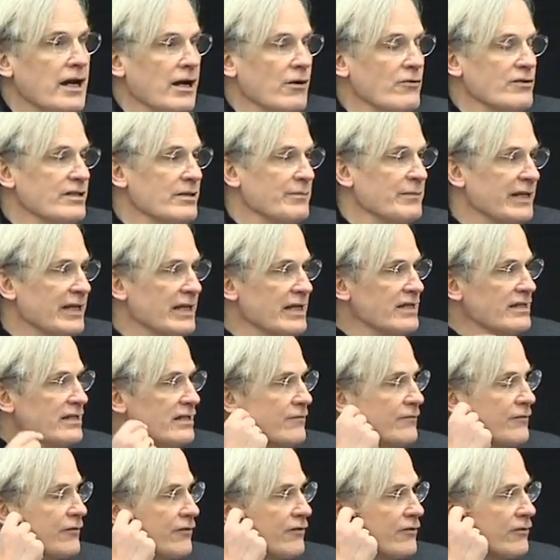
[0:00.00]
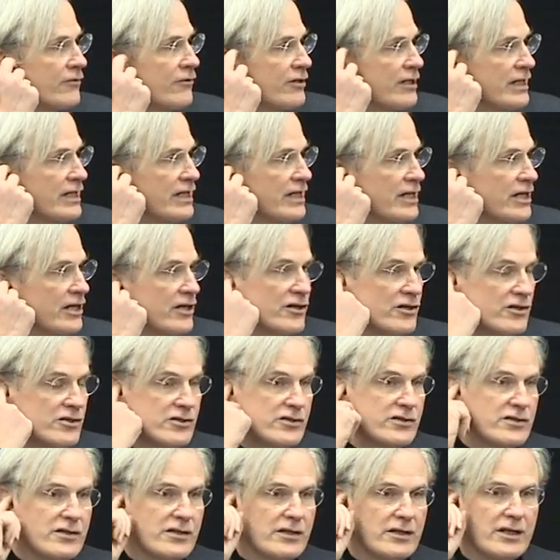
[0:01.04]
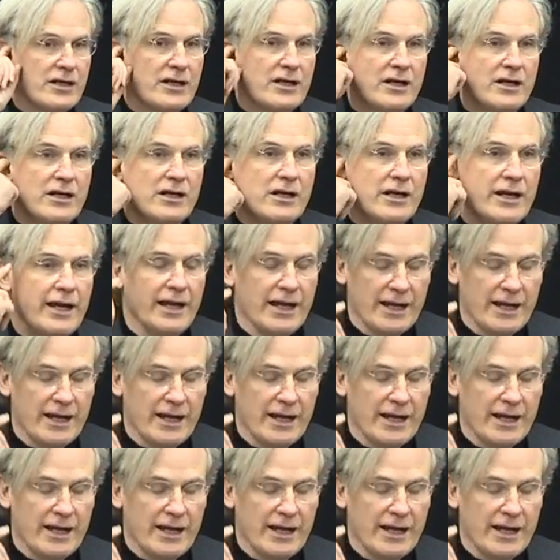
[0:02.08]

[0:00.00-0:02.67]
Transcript: I was at McKinsey for 30 years, uh,